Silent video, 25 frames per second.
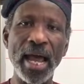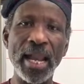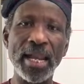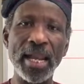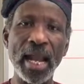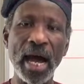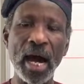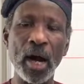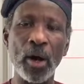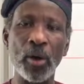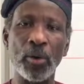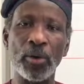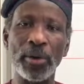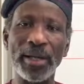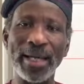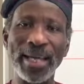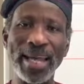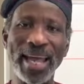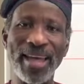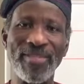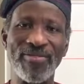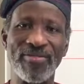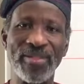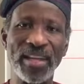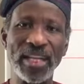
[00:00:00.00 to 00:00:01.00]
Now,
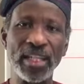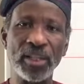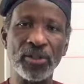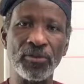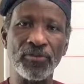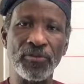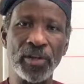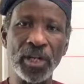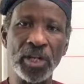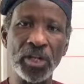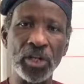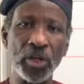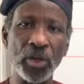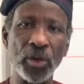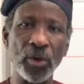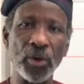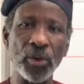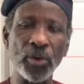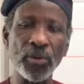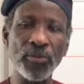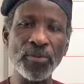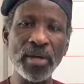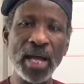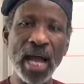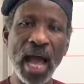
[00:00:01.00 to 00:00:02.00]
in this
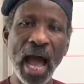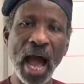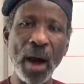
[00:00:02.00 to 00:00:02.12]
video,